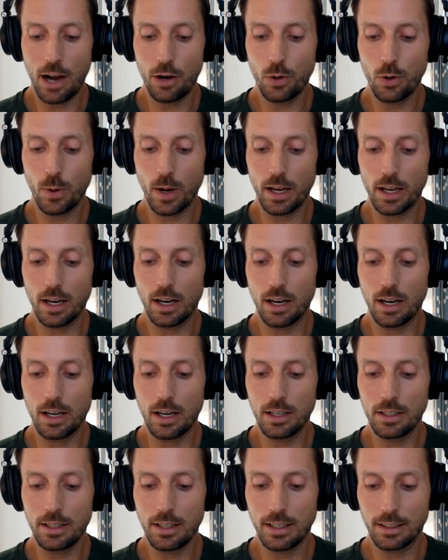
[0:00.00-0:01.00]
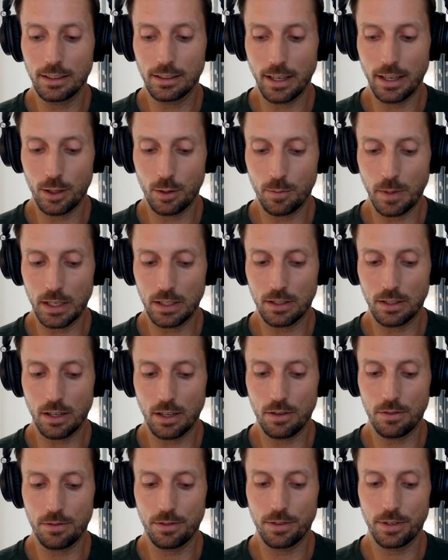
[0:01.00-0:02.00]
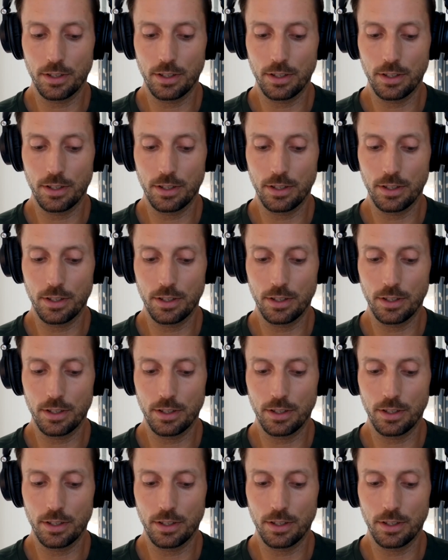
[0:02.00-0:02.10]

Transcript: do I unenlighten myself?